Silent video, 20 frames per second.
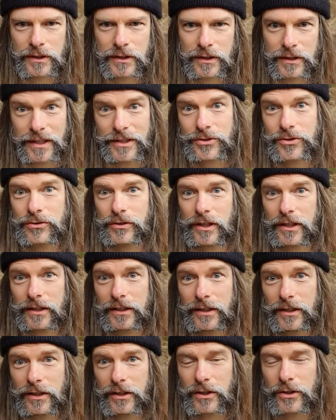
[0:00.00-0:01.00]
literally,
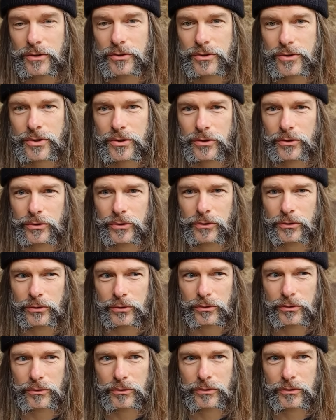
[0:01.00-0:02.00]
to
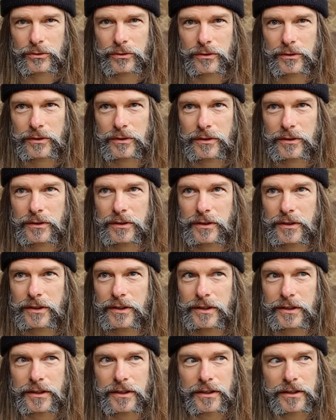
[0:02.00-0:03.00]

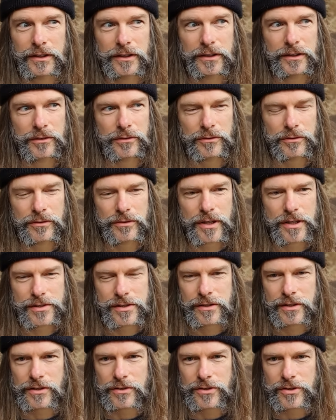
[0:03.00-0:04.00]
the
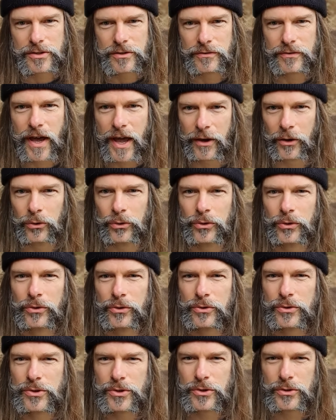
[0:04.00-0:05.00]
resonance of health.
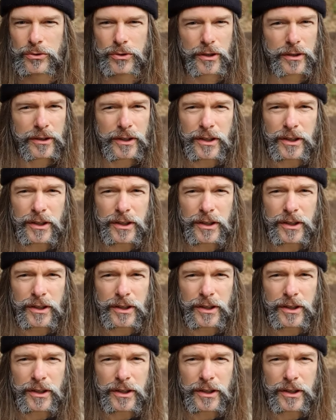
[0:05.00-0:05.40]
So the